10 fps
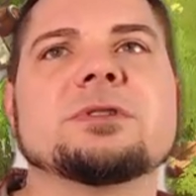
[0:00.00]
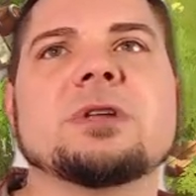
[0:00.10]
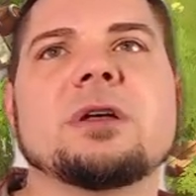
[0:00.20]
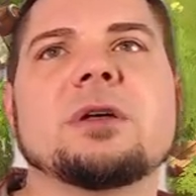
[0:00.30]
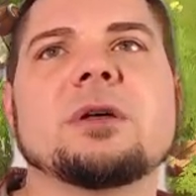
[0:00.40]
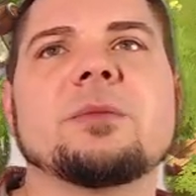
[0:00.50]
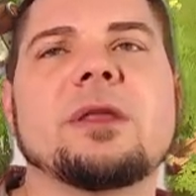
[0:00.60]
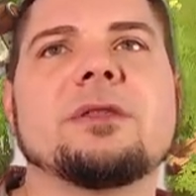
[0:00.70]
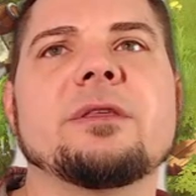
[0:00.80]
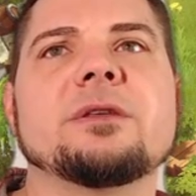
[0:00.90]
I
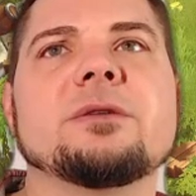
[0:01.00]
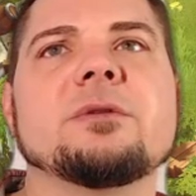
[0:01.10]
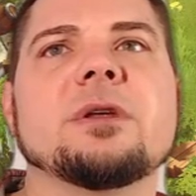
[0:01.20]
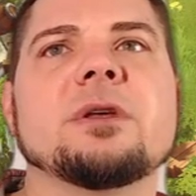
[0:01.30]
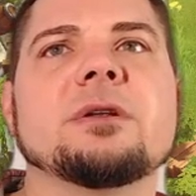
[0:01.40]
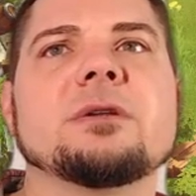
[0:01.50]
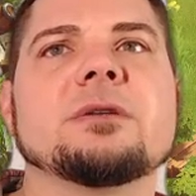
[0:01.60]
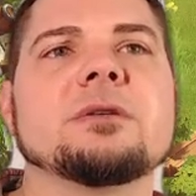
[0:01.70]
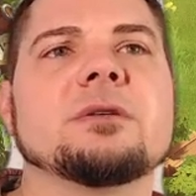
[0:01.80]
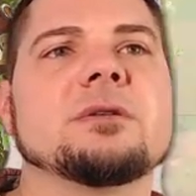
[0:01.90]
think you get
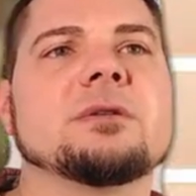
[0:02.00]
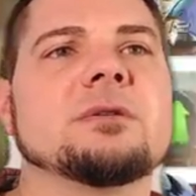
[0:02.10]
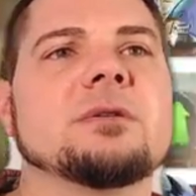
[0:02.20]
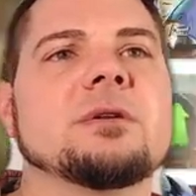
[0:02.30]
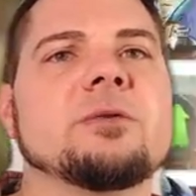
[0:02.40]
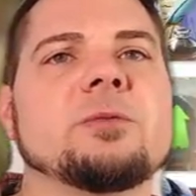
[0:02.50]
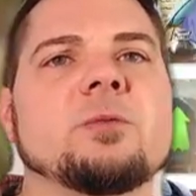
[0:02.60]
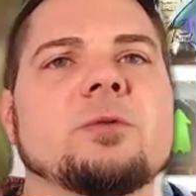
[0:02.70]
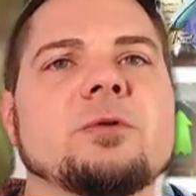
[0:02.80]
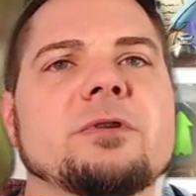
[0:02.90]
a
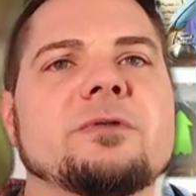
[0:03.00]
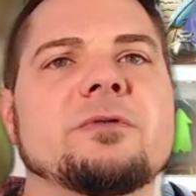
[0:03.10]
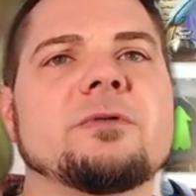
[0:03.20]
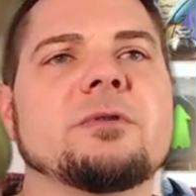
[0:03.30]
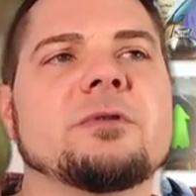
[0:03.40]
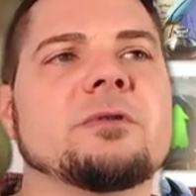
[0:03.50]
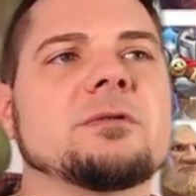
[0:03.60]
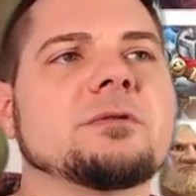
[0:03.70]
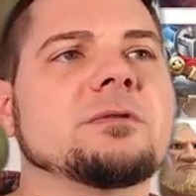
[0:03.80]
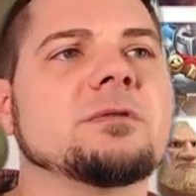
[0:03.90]
reward for,
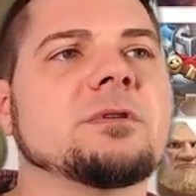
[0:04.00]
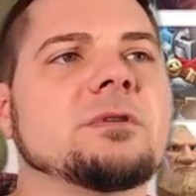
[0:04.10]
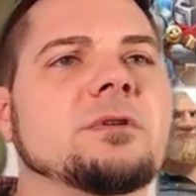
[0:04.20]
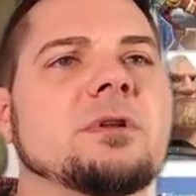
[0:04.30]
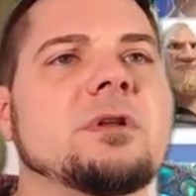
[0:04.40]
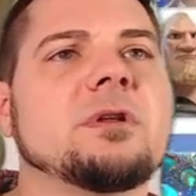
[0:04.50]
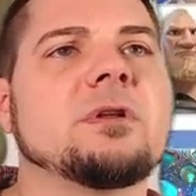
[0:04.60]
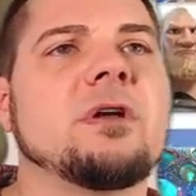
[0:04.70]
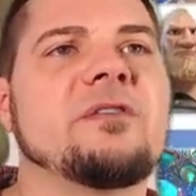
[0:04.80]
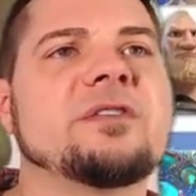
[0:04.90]

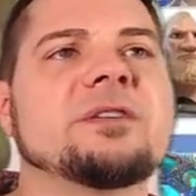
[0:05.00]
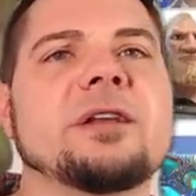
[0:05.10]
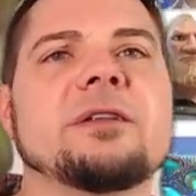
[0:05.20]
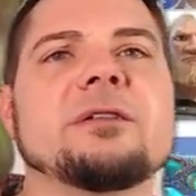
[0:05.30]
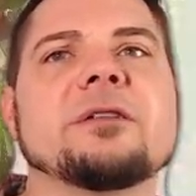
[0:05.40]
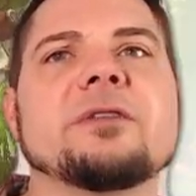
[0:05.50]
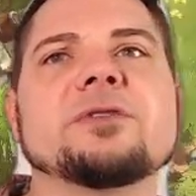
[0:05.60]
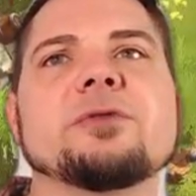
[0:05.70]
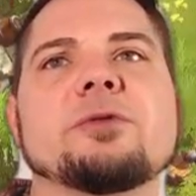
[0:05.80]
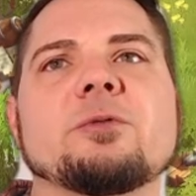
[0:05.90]
obviously anything that gives you
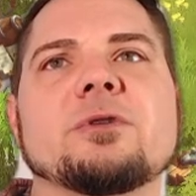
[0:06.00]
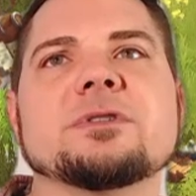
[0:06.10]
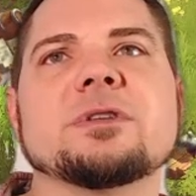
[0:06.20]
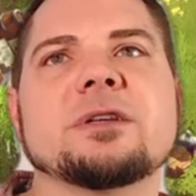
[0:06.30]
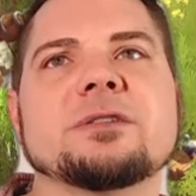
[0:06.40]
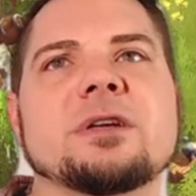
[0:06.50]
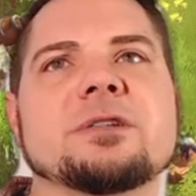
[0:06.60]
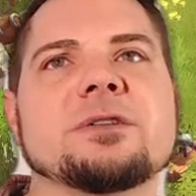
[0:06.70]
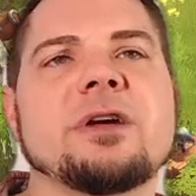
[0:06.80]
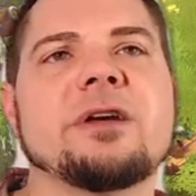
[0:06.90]
rewards, like changing
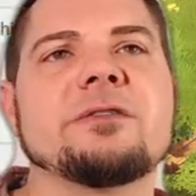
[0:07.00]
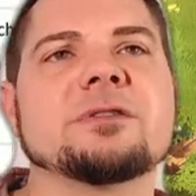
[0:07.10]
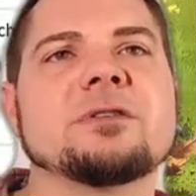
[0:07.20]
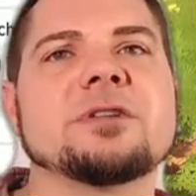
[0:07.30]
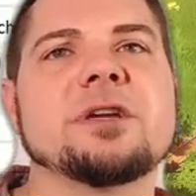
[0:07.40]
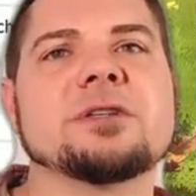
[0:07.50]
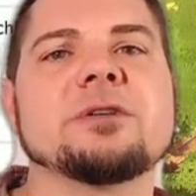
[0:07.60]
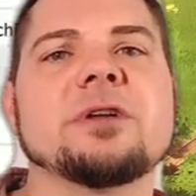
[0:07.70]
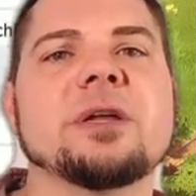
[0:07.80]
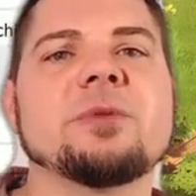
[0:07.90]
your avatar, changing your
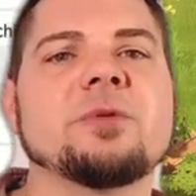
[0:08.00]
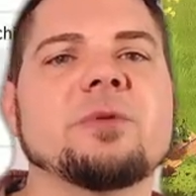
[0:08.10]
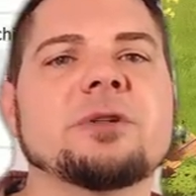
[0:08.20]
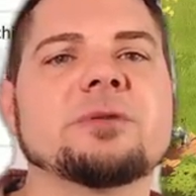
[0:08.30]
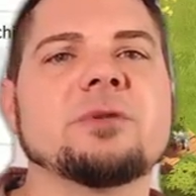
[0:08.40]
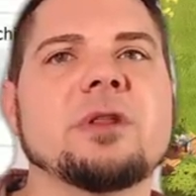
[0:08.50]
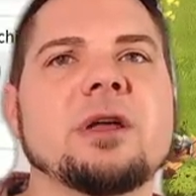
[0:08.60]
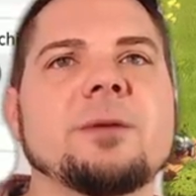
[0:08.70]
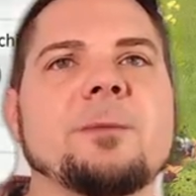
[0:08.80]
name, you want to do all that.